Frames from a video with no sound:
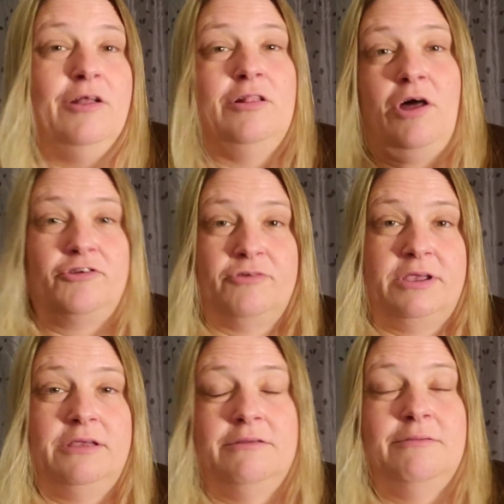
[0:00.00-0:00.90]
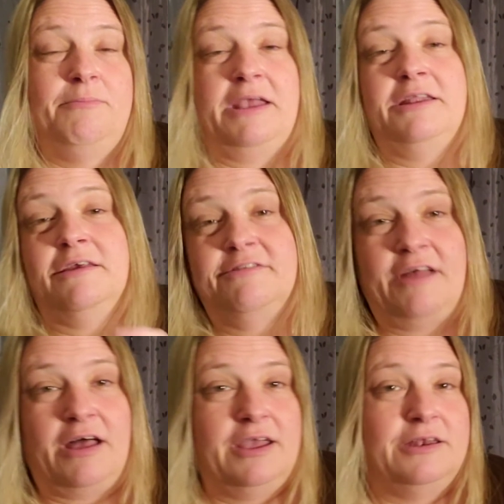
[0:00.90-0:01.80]
Laundry, painting a
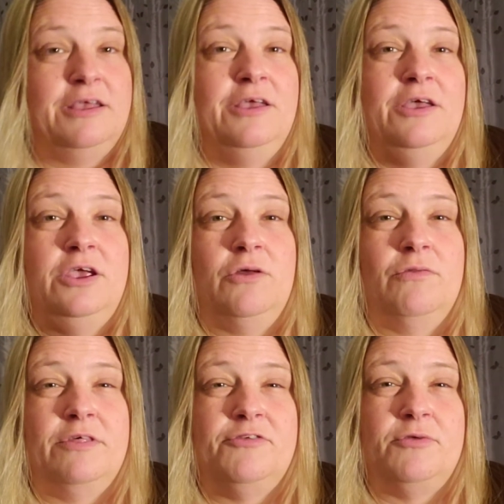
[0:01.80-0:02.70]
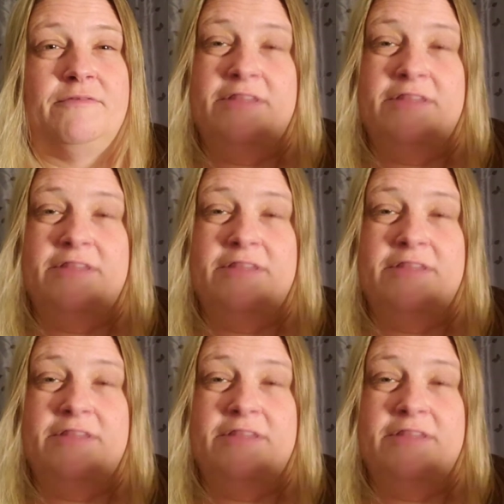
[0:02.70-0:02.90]
sign, the sort of